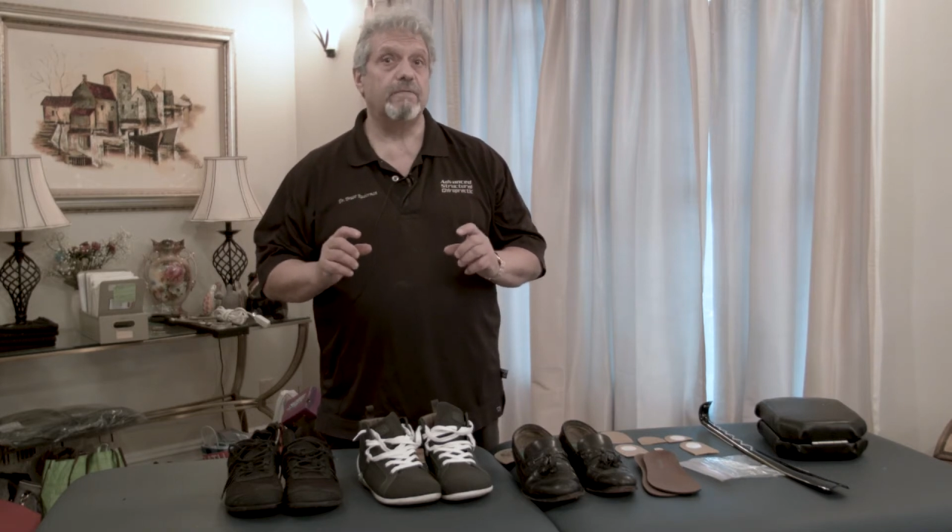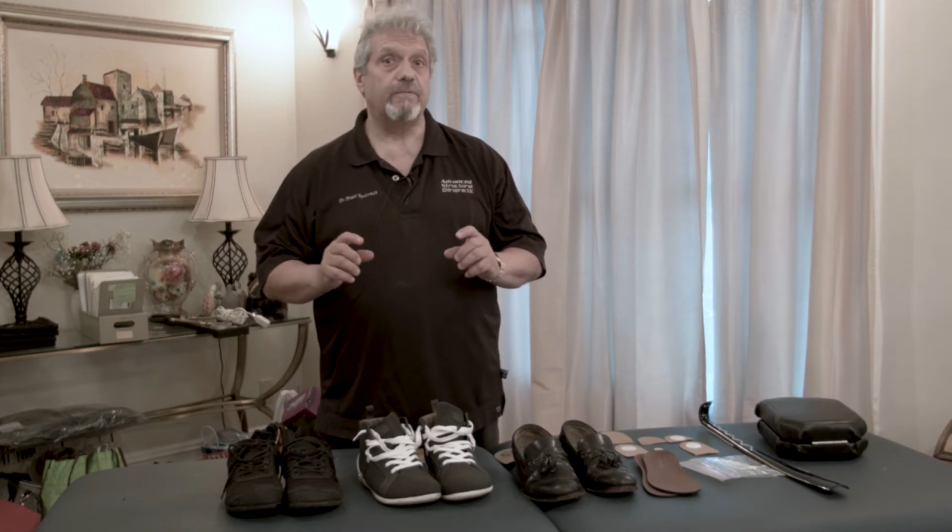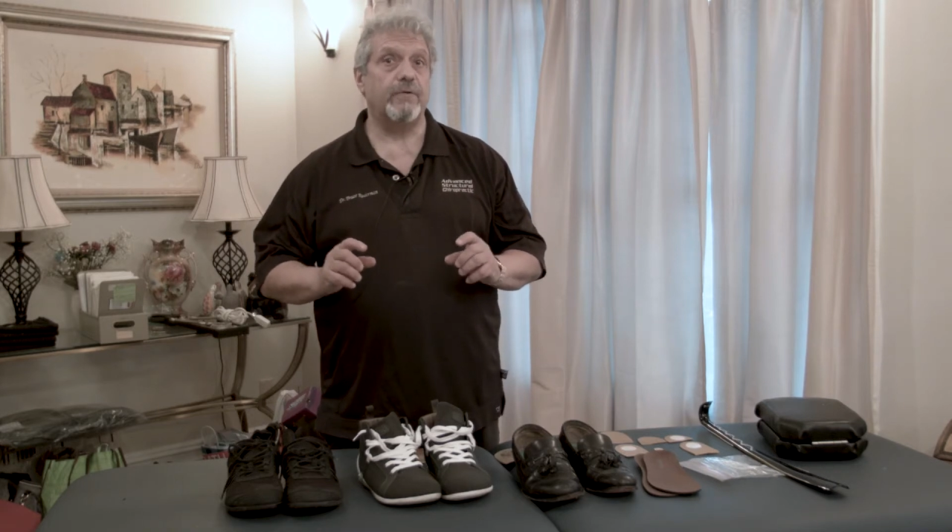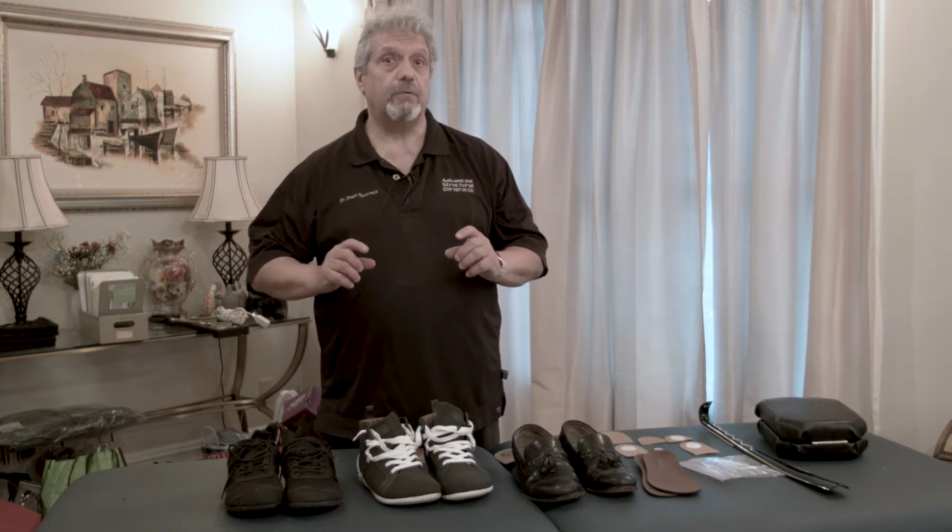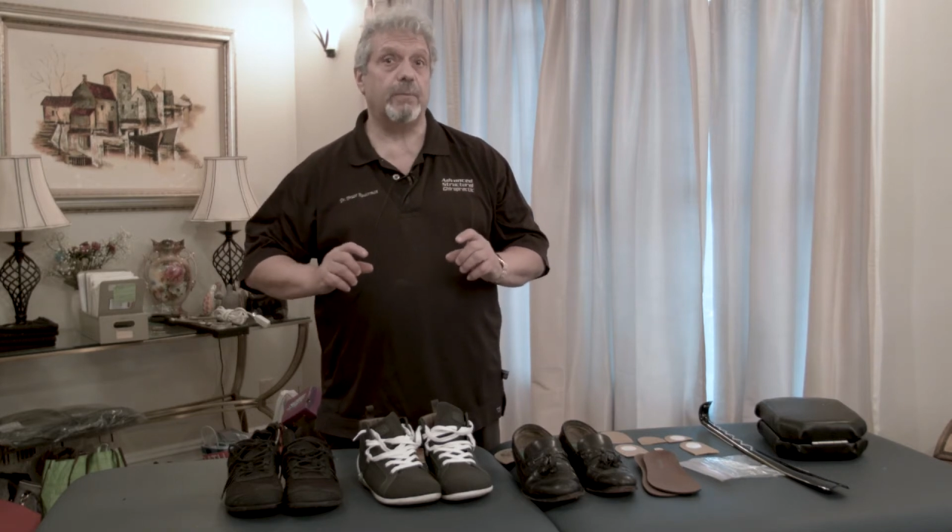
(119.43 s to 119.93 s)

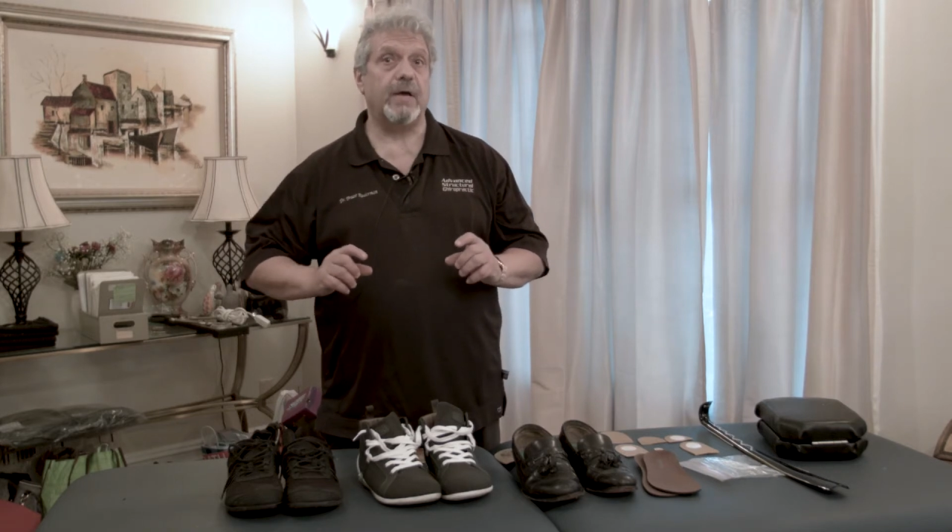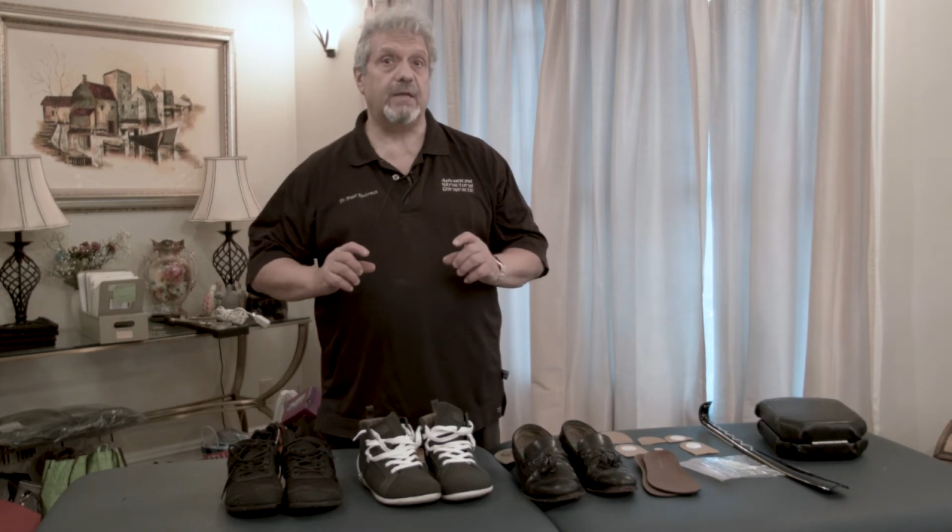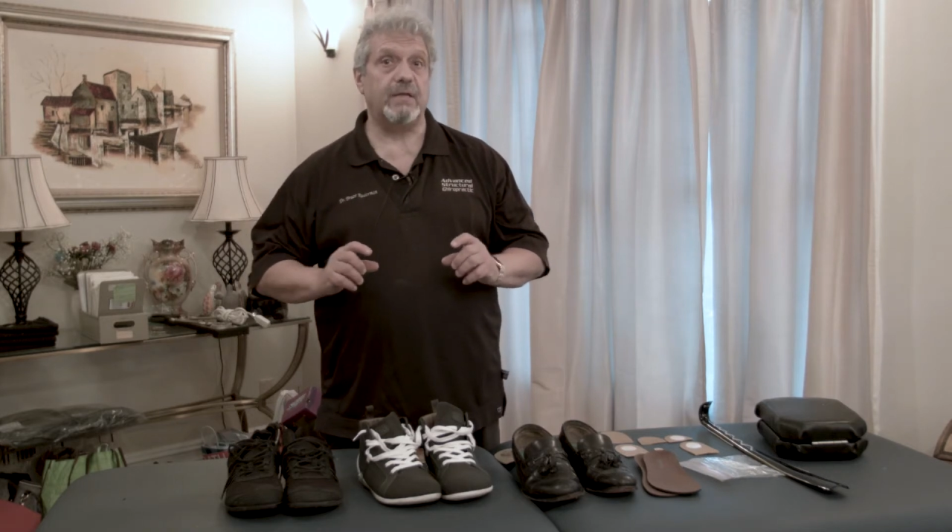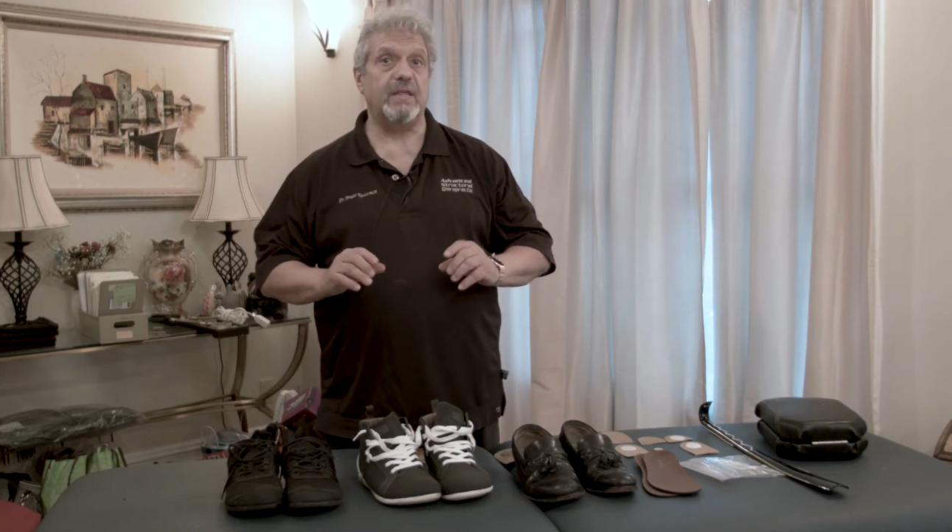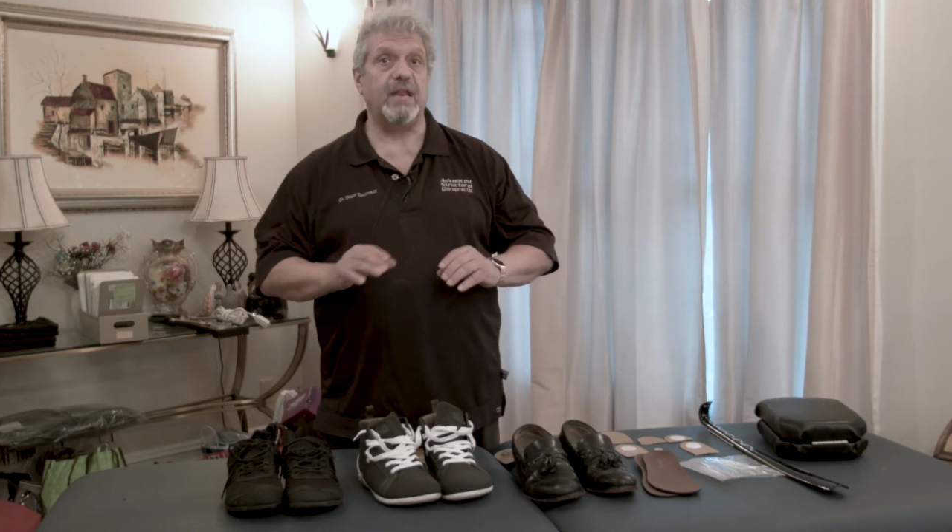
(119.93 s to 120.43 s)
for your
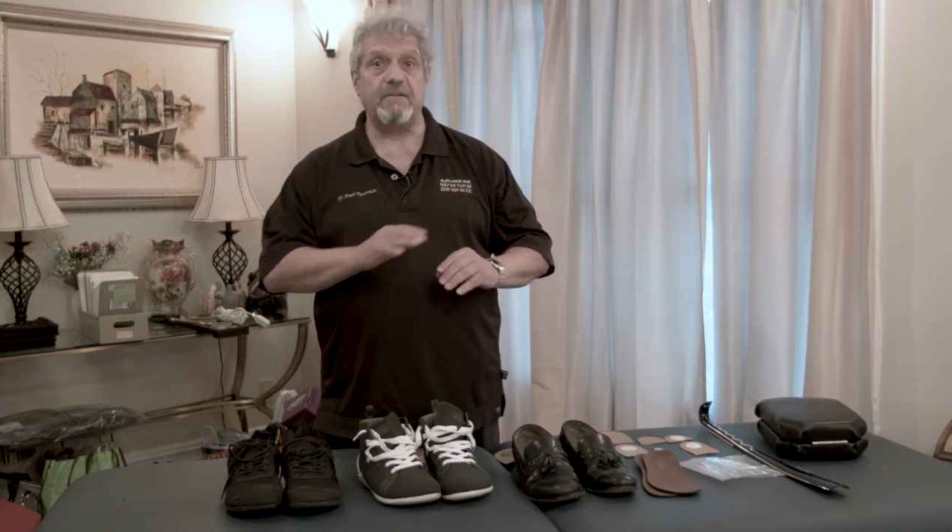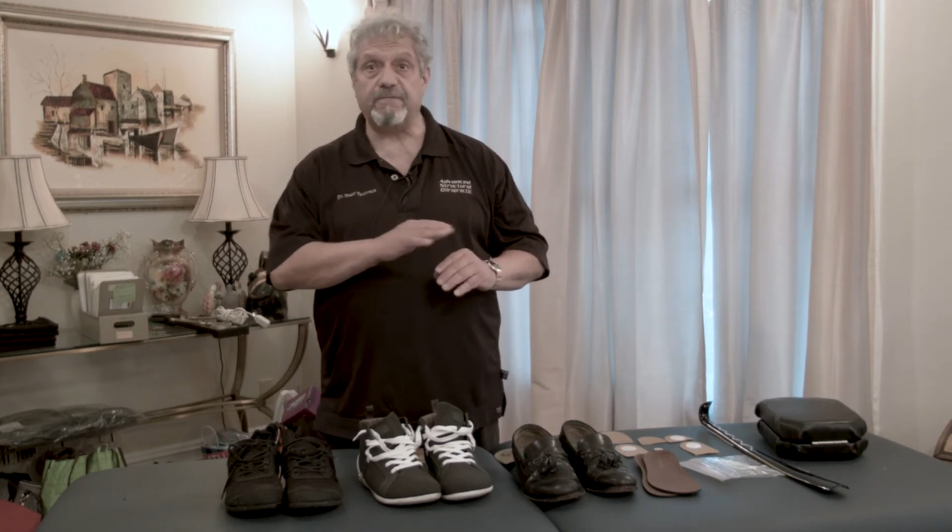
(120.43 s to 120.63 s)
body than a